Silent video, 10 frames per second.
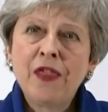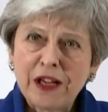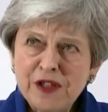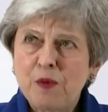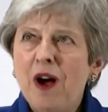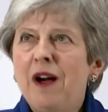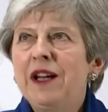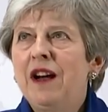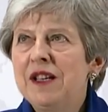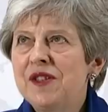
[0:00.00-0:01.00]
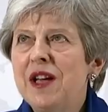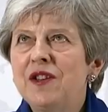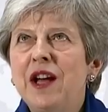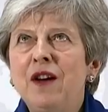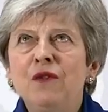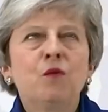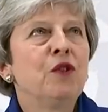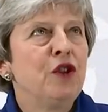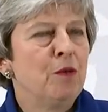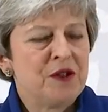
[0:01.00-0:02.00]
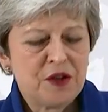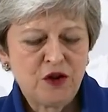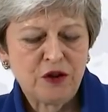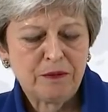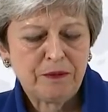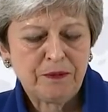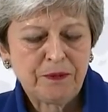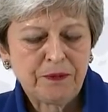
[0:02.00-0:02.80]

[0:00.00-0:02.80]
And that is why I sat down with the opposition.